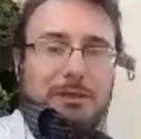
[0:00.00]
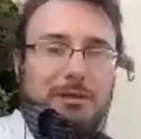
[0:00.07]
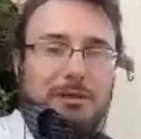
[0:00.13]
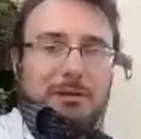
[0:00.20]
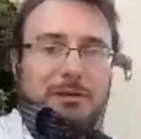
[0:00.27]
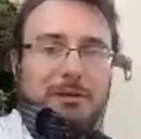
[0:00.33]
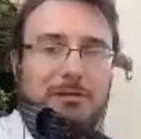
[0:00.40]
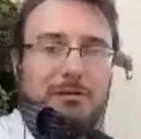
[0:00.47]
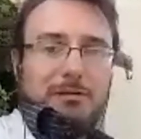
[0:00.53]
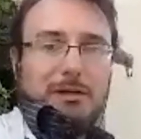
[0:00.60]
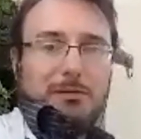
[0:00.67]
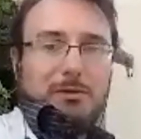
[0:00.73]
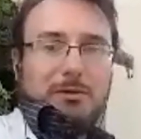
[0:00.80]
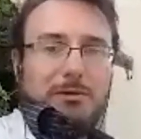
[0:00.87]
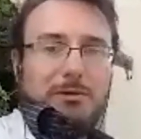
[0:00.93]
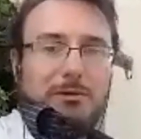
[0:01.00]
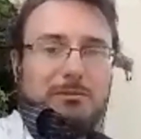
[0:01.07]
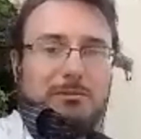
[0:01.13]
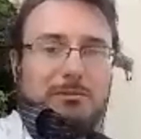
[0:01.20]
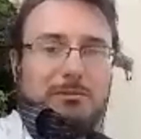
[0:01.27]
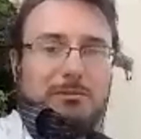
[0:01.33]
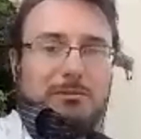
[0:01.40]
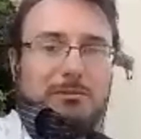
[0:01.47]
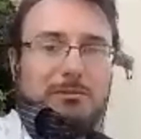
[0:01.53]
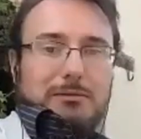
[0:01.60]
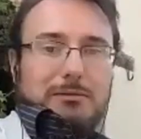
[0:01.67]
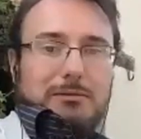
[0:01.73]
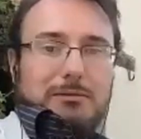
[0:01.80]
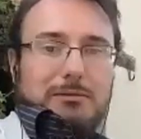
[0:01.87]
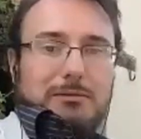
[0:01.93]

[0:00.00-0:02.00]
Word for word: uh, they were not. Uh, it,